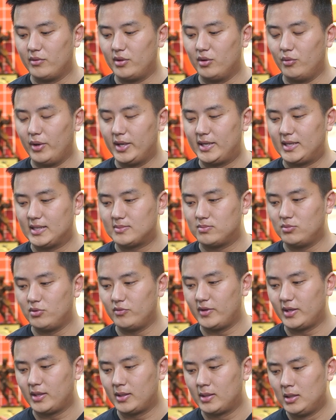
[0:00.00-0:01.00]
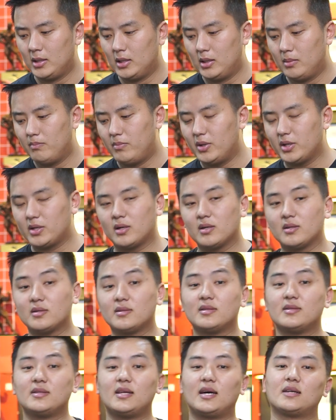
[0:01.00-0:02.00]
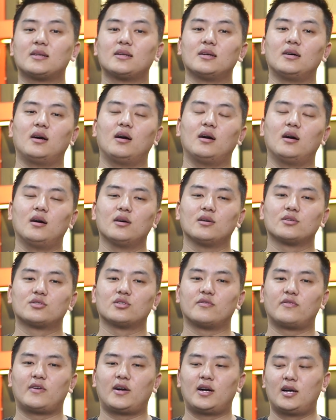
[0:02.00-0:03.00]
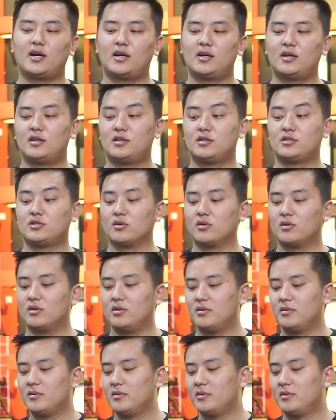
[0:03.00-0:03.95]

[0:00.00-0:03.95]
the weight is moving. But other than that, so far so good.